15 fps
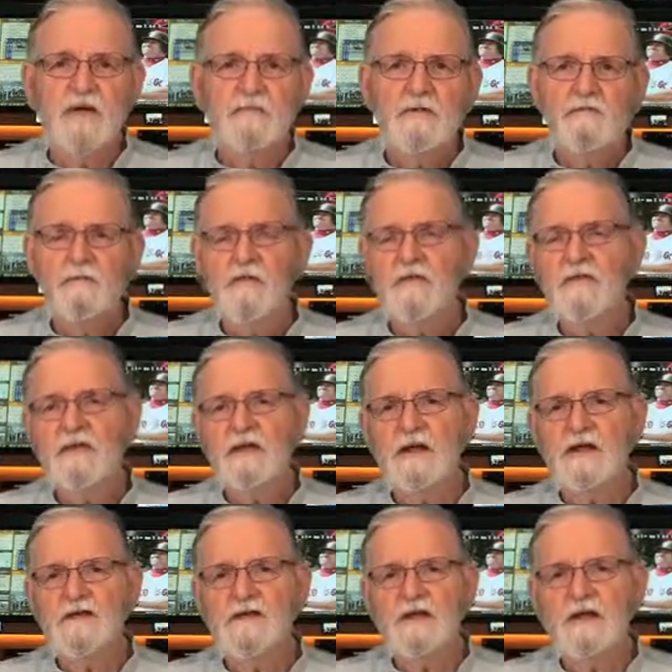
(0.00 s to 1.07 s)
But more than
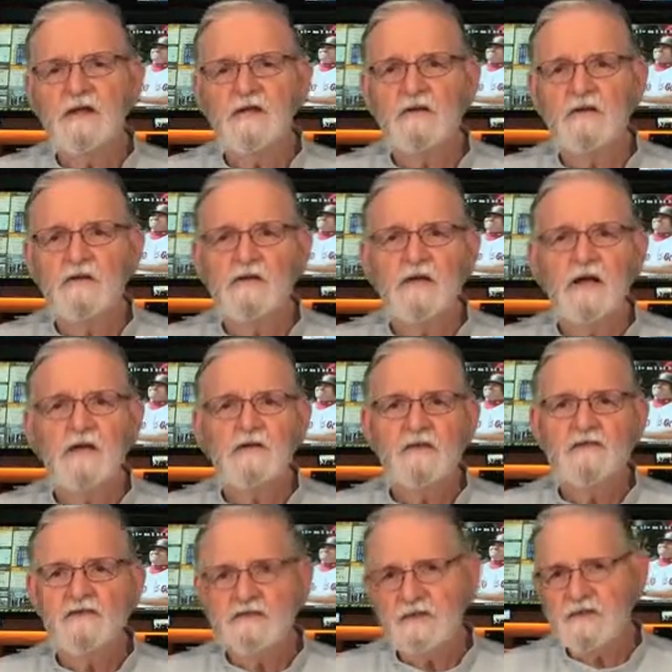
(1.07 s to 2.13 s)
anything at all,
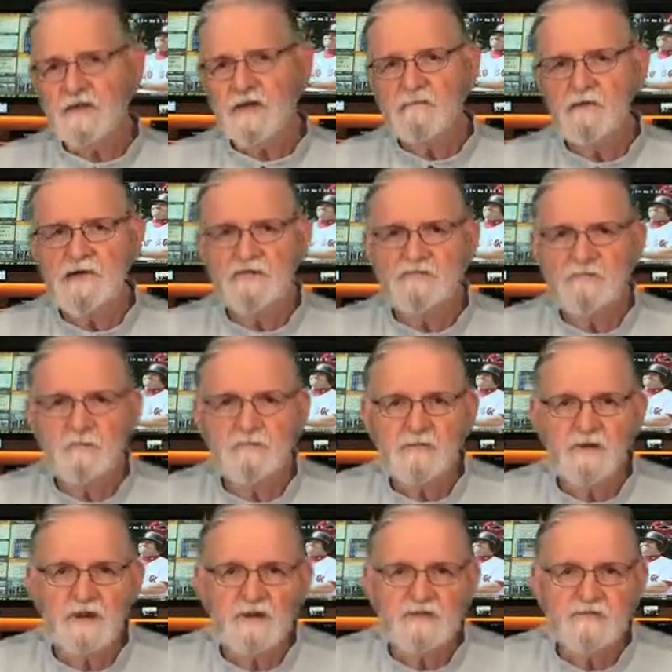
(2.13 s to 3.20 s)
this is a team that has a
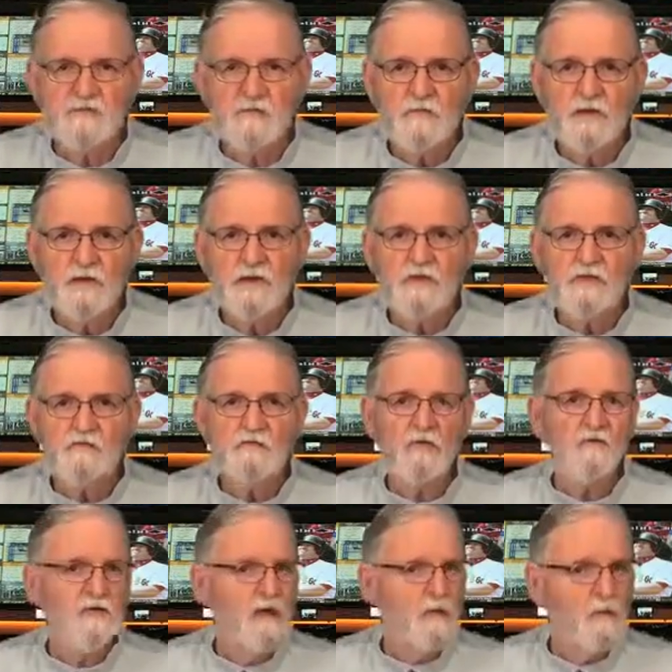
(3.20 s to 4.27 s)
reputation for winning on the
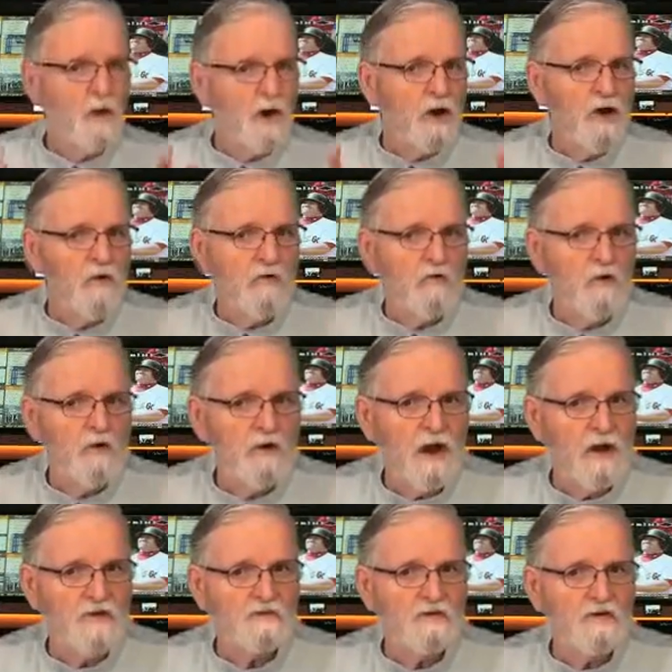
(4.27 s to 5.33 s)
road. They won on the road
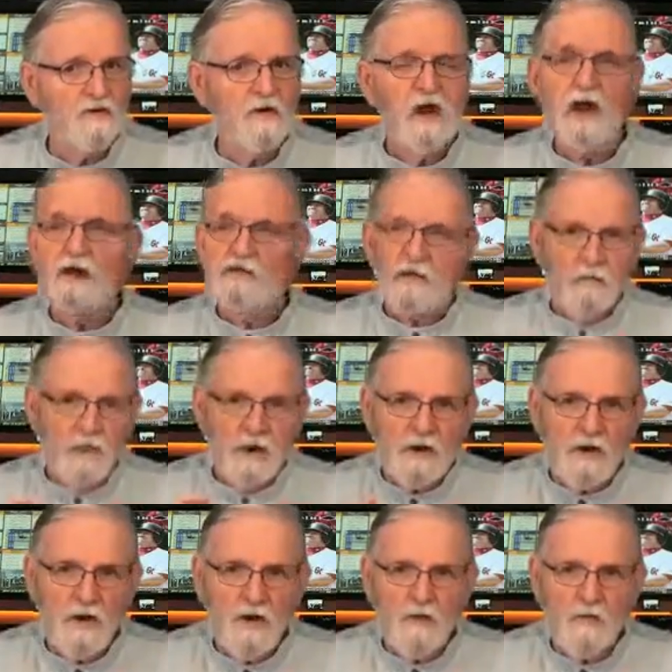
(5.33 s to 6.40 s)
last year. They won
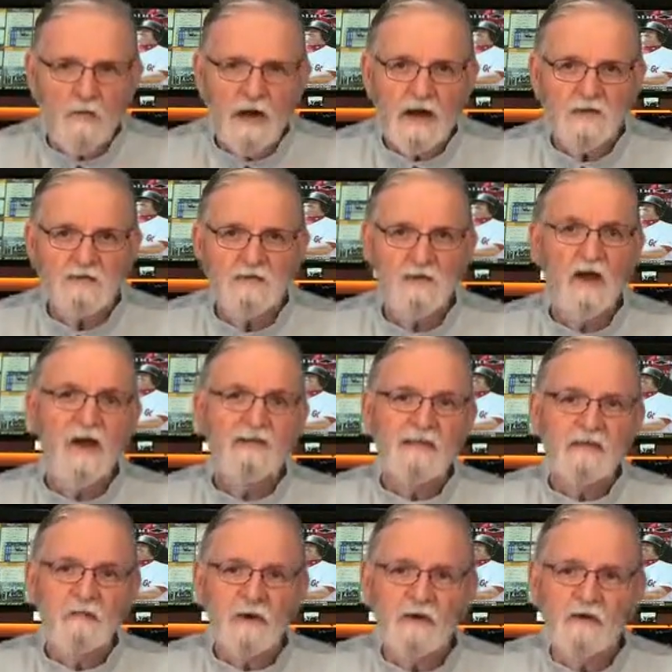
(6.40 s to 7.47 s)
at home last year.
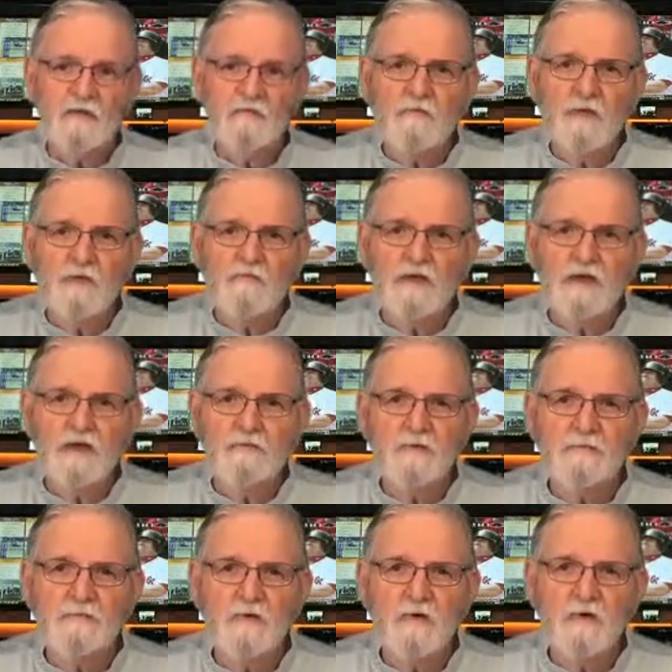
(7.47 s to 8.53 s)
They won on the road the year
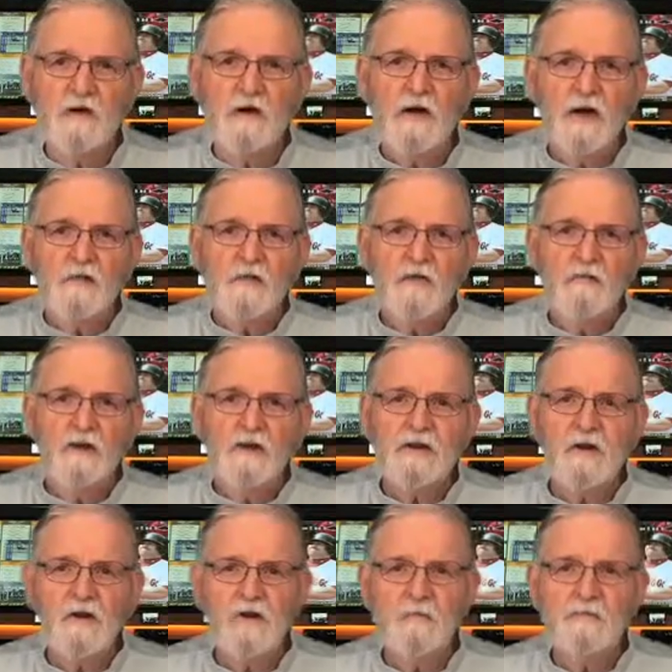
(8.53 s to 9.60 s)
before. They won
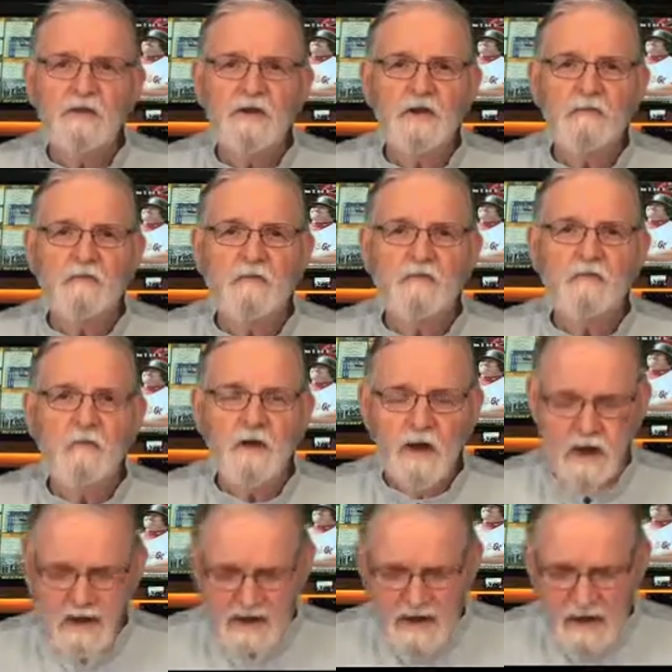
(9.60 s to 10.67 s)
at home the year before.
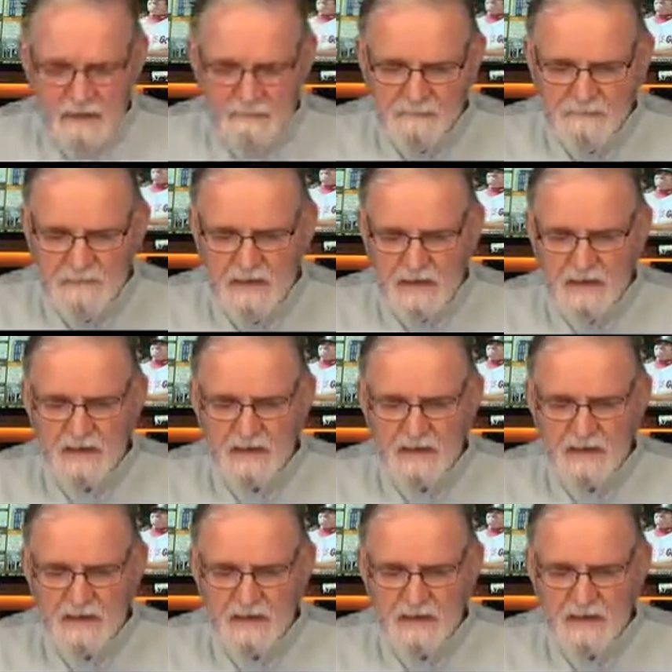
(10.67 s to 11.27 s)
Now,